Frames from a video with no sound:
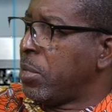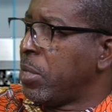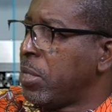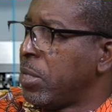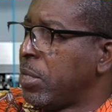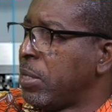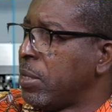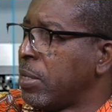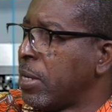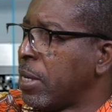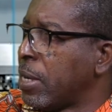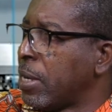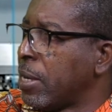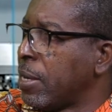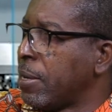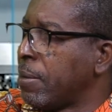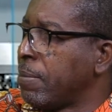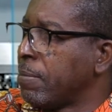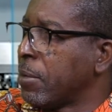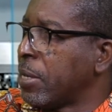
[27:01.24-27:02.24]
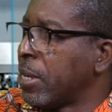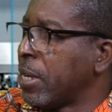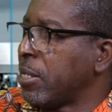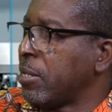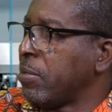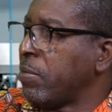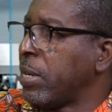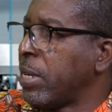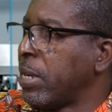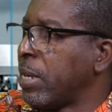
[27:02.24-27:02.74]
teachers are
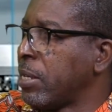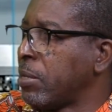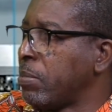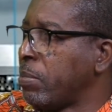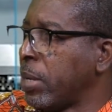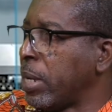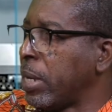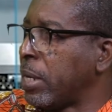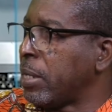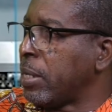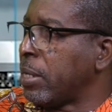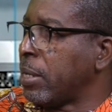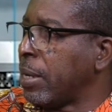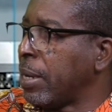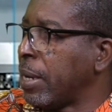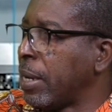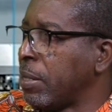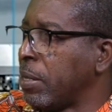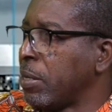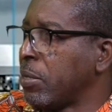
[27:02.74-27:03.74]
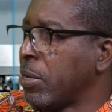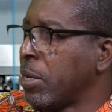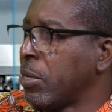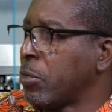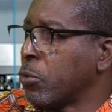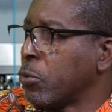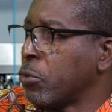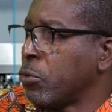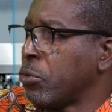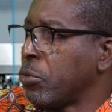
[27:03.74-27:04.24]
classified as bad, others
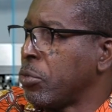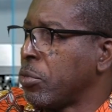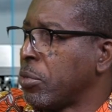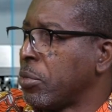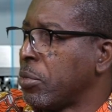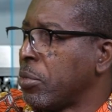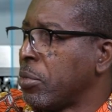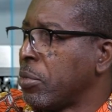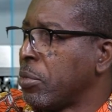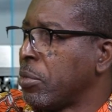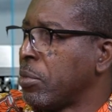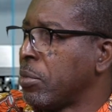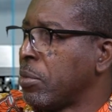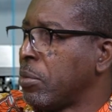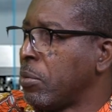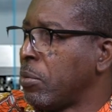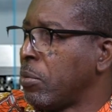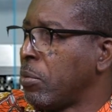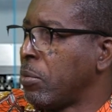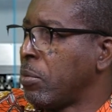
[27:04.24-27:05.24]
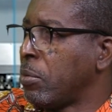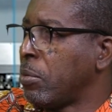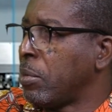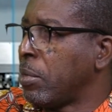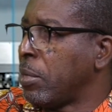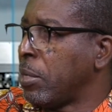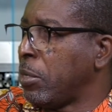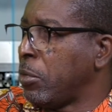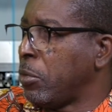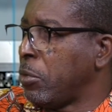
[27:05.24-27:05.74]
as good.
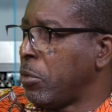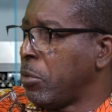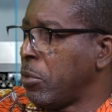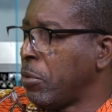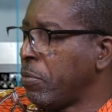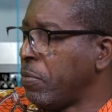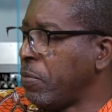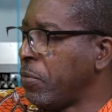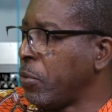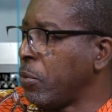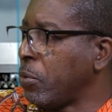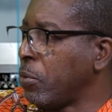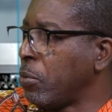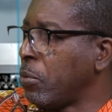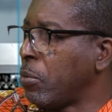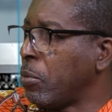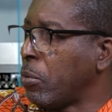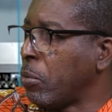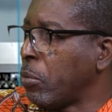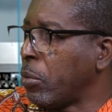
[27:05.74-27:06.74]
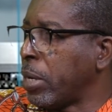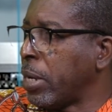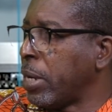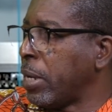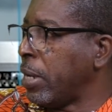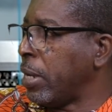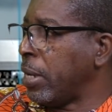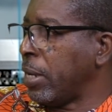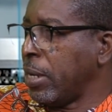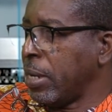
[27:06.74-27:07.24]
In your view,
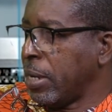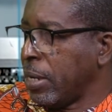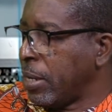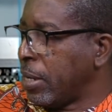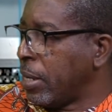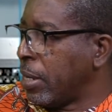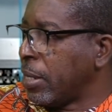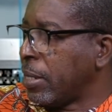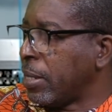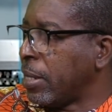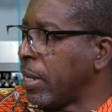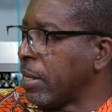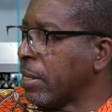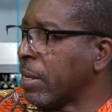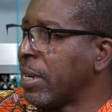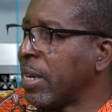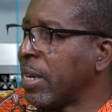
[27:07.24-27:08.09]
why that